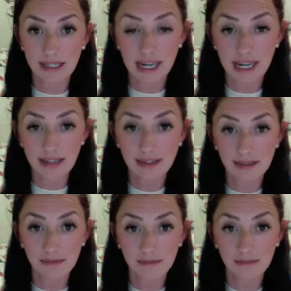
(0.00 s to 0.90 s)
days?
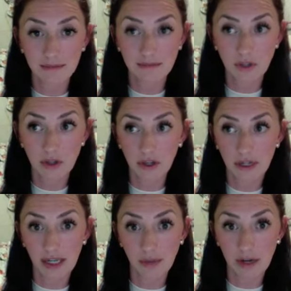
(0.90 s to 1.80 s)
So they're
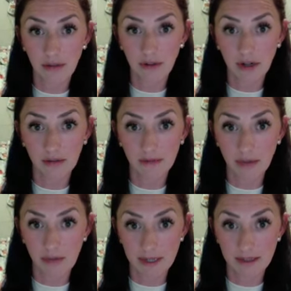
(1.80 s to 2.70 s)
going to need one every
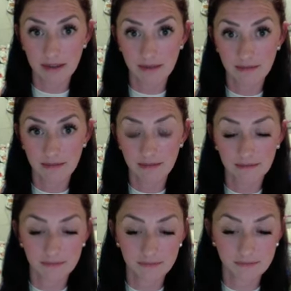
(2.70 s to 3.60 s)
couple months.
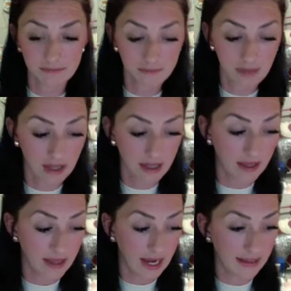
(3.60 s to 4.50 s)

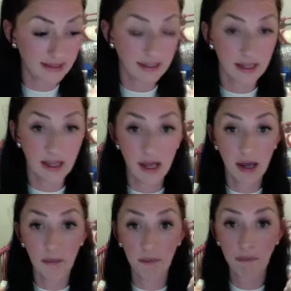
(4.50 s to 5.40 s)
That's
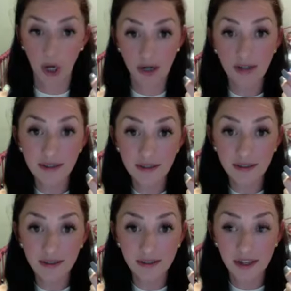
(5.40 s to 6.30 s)
bars.
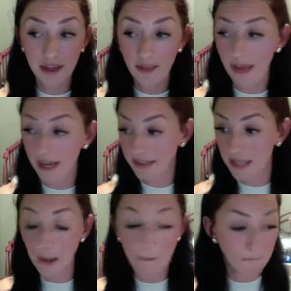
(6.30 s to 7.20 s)
That's
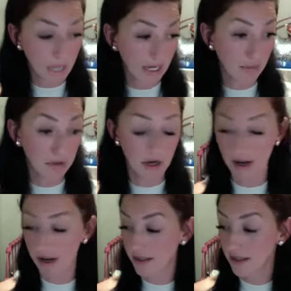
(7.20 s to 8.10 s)
body
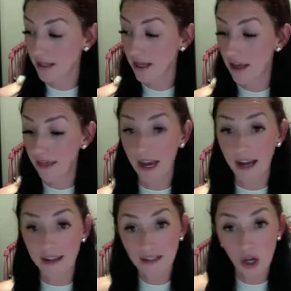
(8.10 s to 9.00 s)
products.
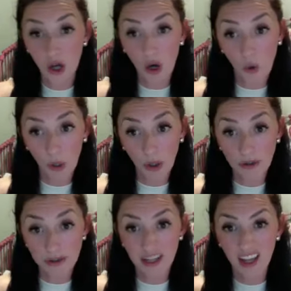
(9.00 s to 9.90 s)
That's
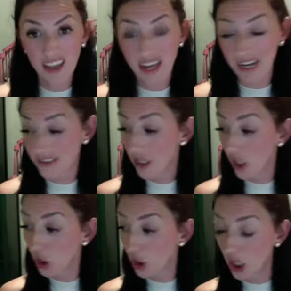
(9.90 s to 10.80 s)
oils. That's
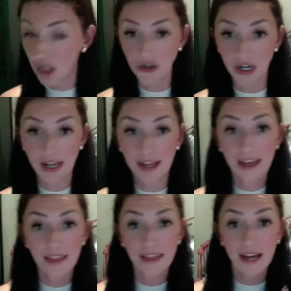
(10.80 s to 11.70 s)
laundry.
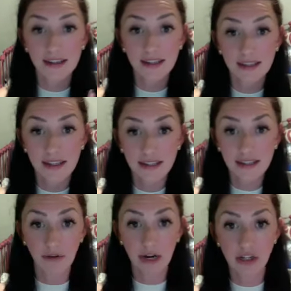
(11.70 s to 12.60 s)
That's
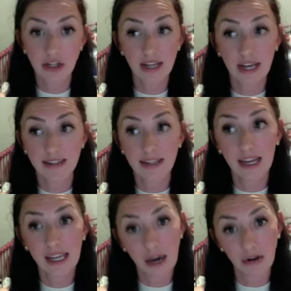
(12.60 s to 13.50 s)
Scentsy Fresh. That's
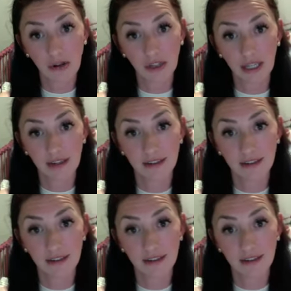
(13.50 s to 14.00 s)
counter clean.